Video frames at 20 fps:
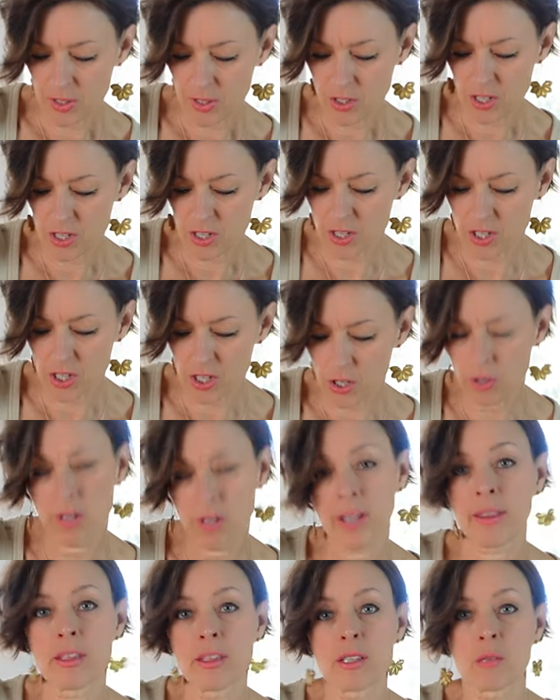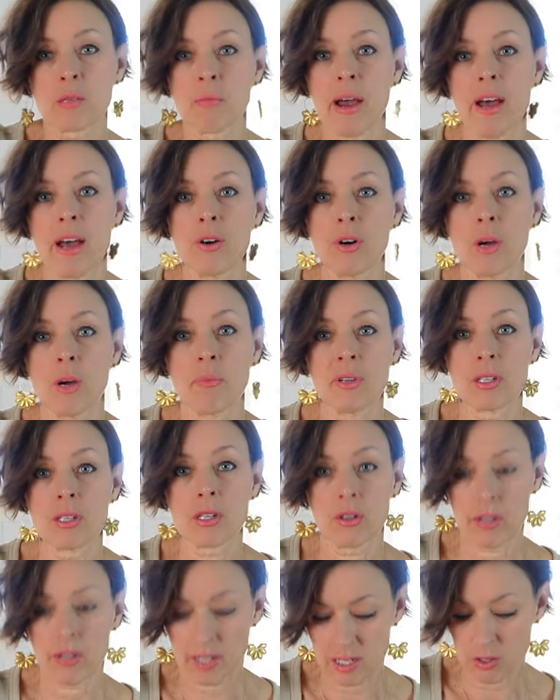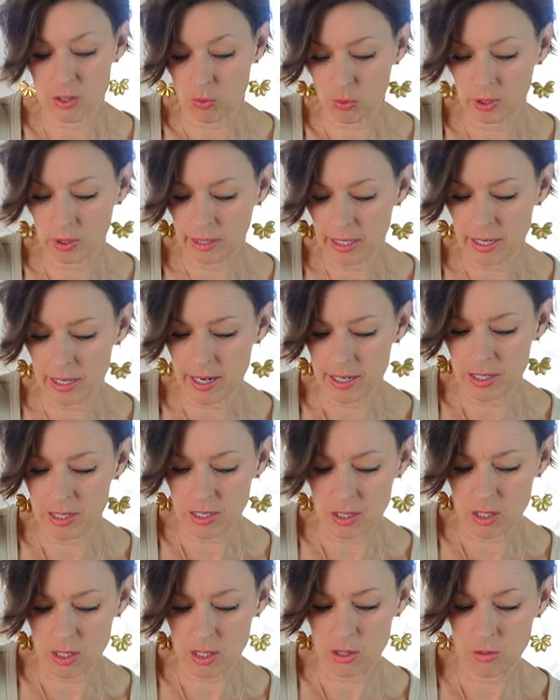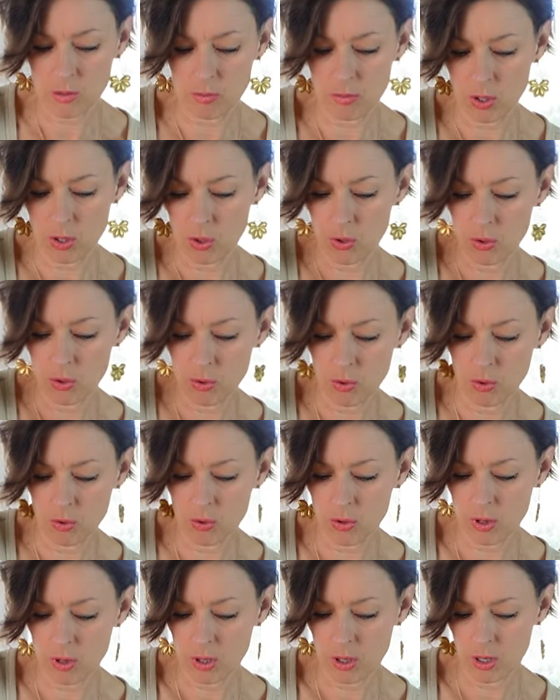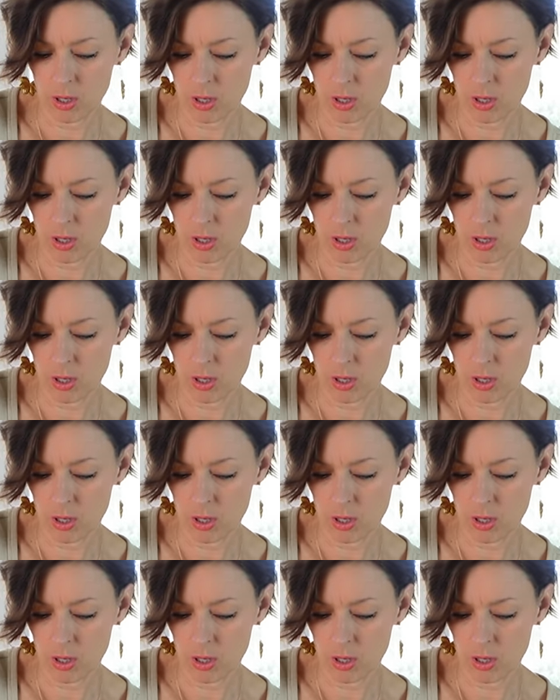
just stirring this batter up until it gets really nice and smooth.